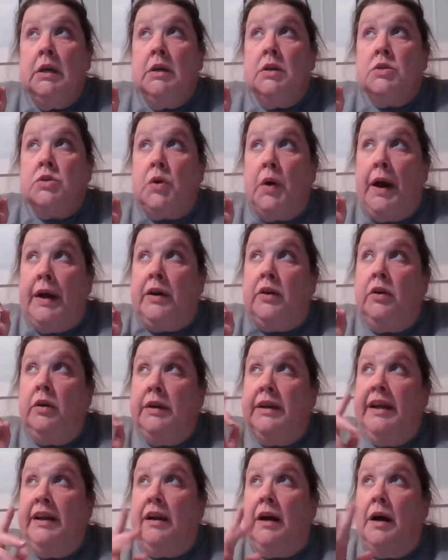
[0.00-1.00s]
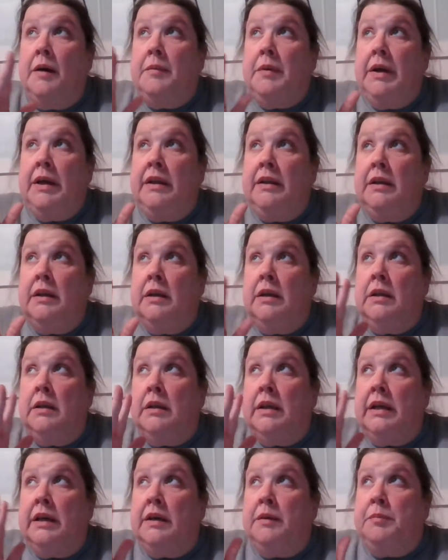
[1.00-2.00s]
So I could get up and
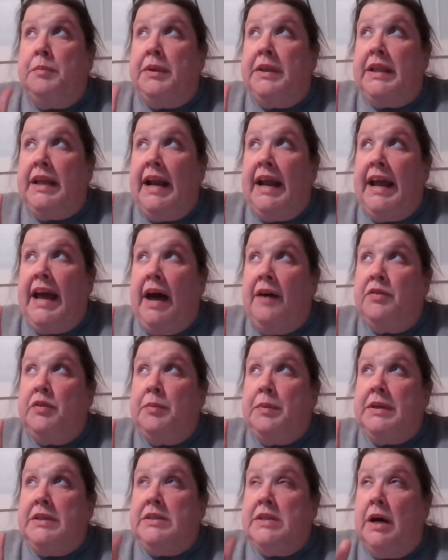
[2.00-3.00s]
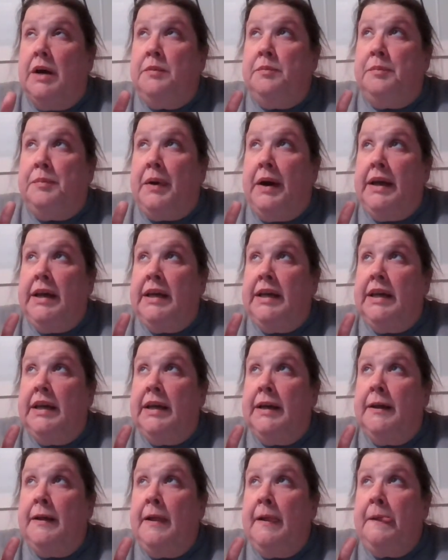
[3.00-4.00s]
but then I have to be done
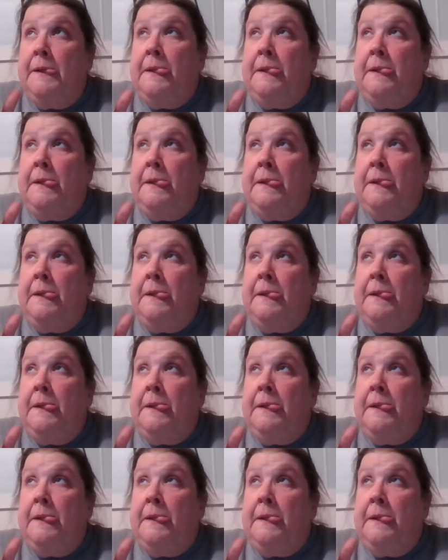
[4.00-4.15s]
biking.